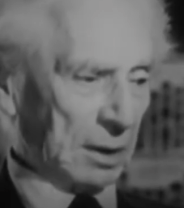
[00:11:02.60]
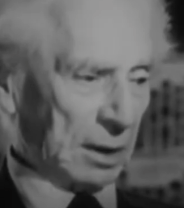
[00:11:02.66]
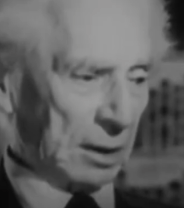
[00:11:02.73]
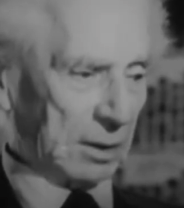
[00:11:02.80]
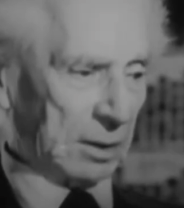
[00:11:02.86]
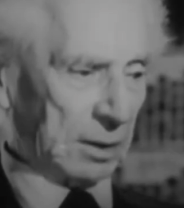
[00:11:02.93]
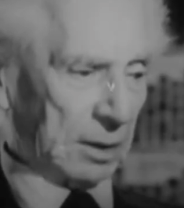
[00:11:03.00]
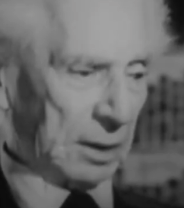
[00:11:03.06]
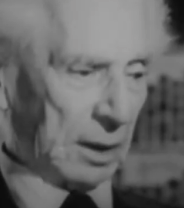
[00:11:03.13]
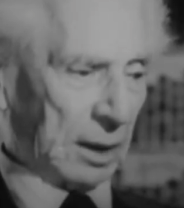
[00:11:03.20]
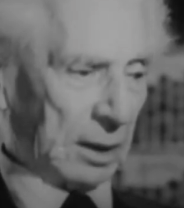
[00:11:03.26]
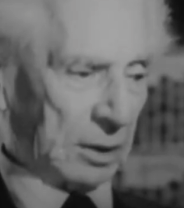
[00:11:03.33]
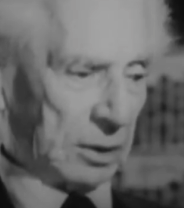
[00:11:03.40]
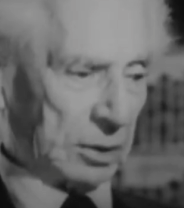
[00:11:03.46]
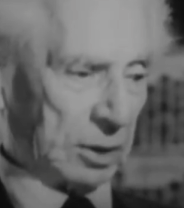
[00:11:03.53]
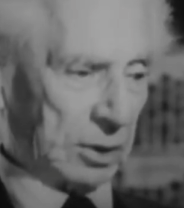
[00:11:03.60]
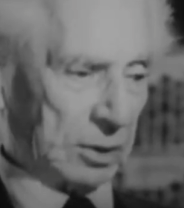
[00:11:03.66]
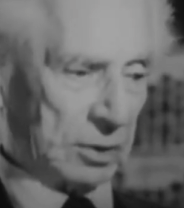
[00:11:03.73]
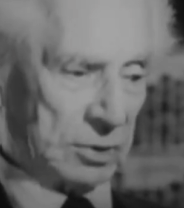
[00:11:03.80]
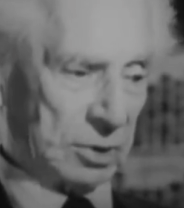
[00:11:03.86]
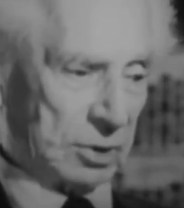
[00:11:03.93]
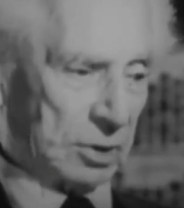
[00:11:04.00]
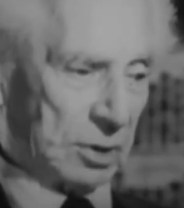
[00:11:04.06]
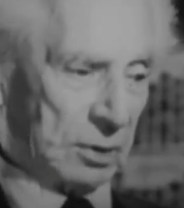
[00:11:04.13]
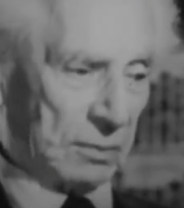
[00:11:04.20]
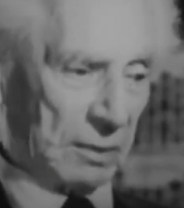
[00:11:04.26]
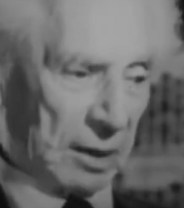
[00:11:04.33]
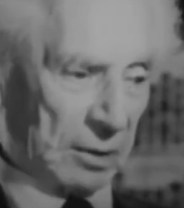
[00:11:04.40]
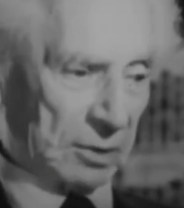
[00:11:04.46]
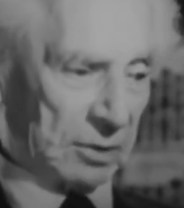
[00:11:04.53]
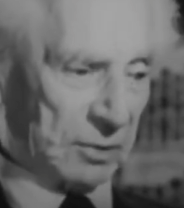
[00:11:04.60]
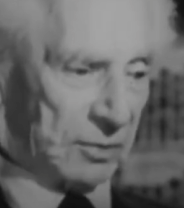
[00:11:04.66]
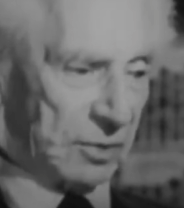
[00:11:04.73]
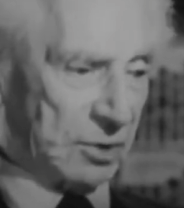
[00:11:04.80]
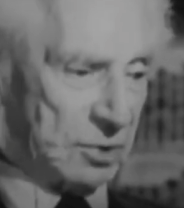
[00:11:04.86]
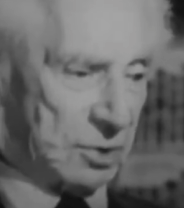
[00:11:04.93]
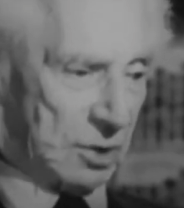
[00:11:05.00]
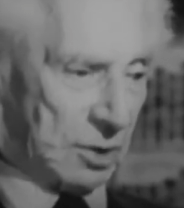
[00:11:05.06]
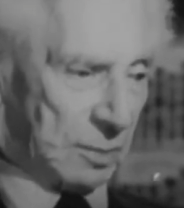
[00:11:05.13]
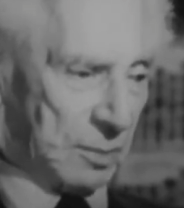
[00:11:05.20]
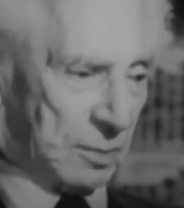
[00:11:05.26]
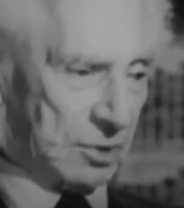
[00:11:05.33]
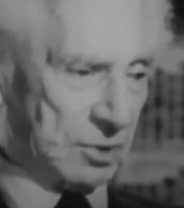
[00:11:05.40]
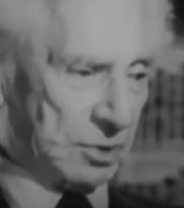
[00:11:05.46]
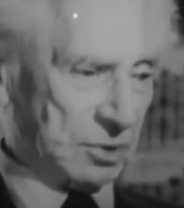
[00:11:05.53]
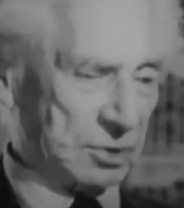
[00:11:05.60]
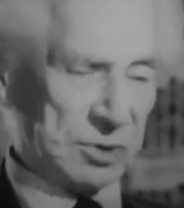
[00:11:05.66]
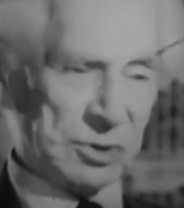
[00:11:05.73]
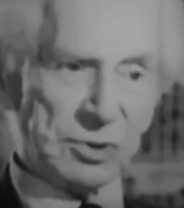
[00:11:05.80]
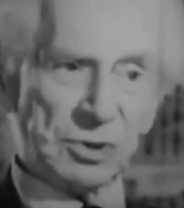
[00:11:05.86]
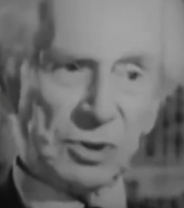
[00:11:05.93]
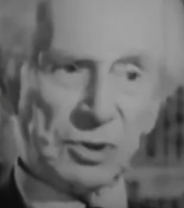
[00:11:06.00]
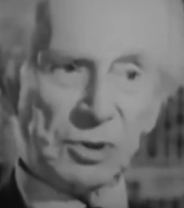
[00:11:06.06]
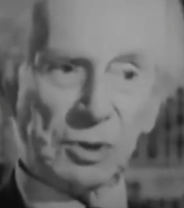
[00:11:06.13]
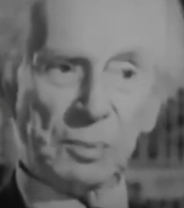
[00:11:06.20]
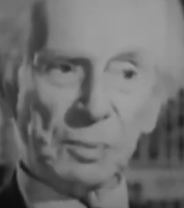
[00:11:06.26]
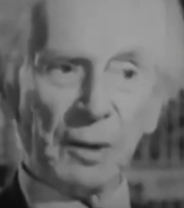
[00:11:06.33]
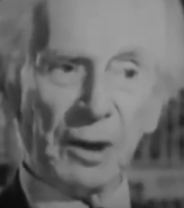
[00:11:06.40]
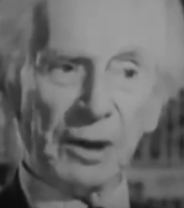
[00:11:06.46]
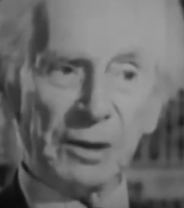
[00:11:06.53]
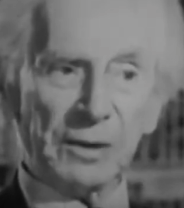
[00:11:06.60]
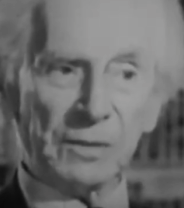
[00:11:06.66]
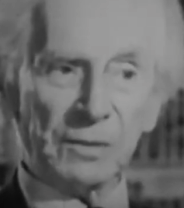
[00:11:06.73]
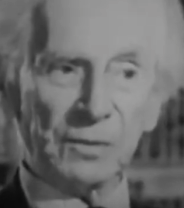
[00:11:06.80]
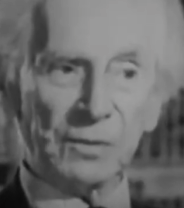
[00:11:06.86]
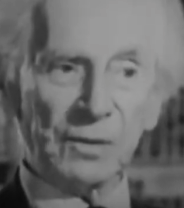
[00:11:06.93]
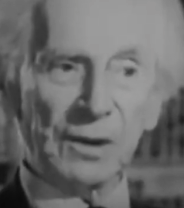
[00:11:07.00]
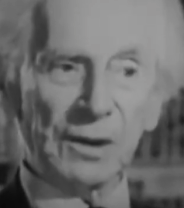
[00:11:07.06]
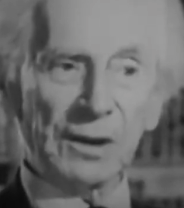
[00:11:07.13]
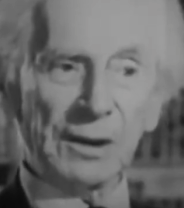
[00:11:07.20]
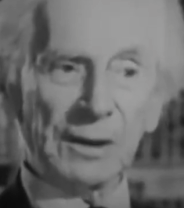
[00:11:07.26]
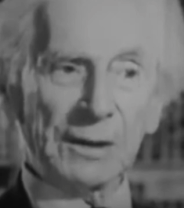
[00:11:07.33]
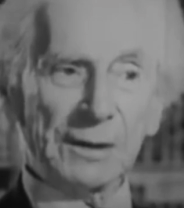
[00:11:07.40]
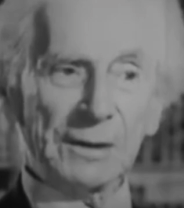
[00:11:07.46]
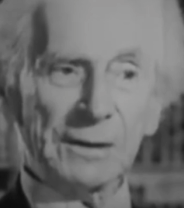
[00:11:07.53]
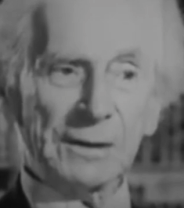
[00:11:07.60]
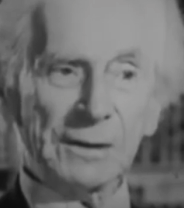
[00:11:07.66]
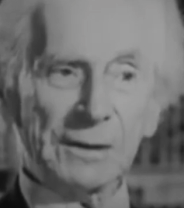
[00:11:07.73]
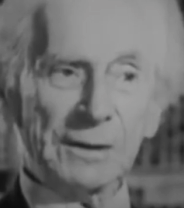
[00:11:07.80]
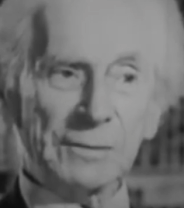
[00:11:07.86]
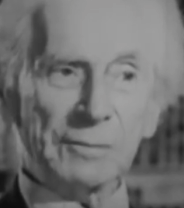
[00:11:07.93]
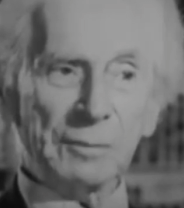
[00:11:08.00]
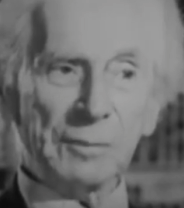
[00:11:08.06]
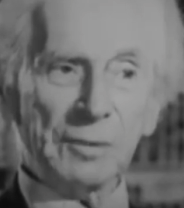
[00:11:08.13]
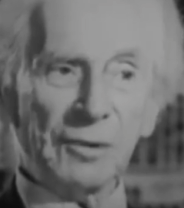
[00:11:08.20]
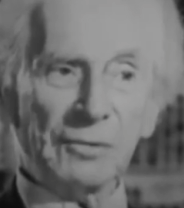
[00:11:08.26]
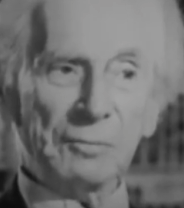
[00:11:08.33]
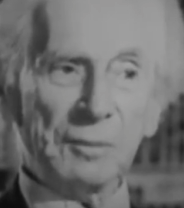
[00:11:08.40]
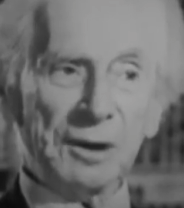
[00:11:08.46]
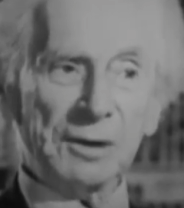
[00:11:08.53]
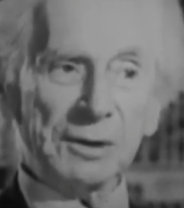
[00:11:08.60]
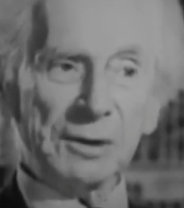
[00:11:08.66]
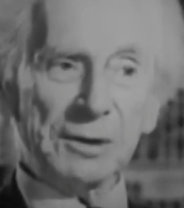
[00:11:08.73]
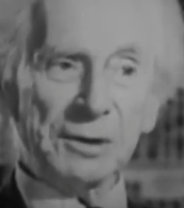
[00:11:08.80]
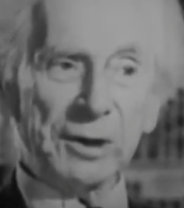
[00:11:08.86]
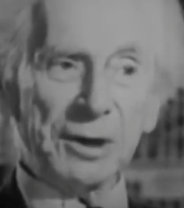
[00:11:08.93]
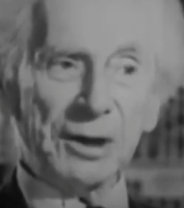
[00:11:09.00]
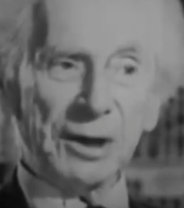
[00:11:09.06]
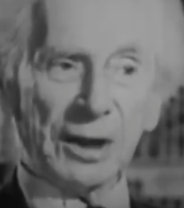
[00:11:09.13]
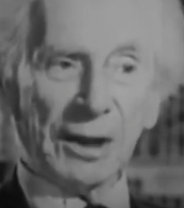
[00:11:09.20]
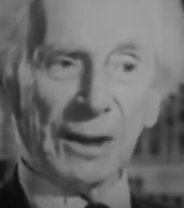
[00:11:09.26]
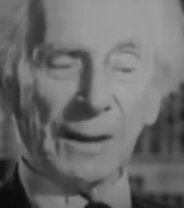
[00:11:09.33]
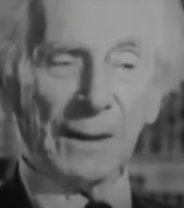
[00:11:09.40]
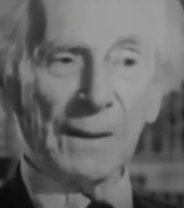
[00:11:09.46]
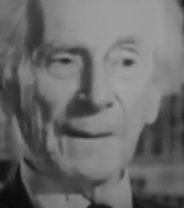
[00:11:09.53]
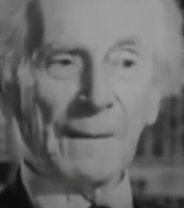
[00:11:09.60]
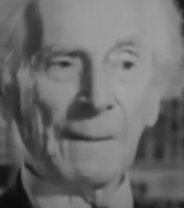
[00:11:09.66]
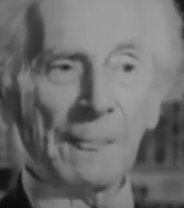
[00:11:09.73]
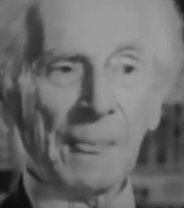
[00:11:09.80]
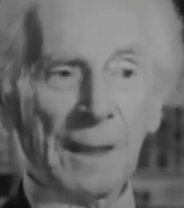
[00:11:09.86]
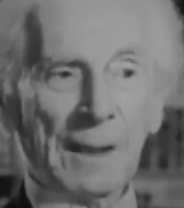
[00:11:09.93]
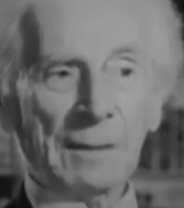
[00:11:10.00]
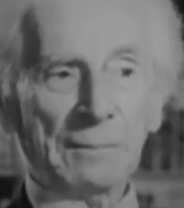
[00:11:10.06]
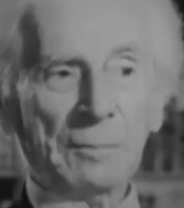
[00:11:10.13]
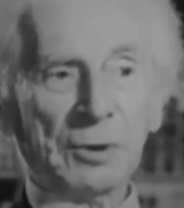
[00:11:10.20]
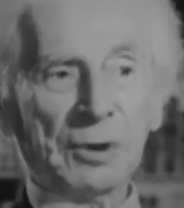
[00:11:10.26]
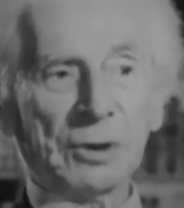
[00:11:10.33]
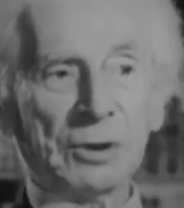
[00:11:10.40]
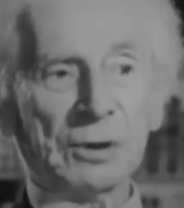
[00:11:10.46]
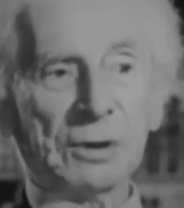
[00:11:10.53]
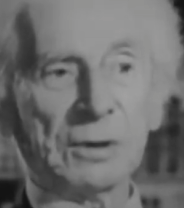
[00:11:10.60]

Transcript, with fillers: And I think a certain amount of disturbance is an essential part of mental training. But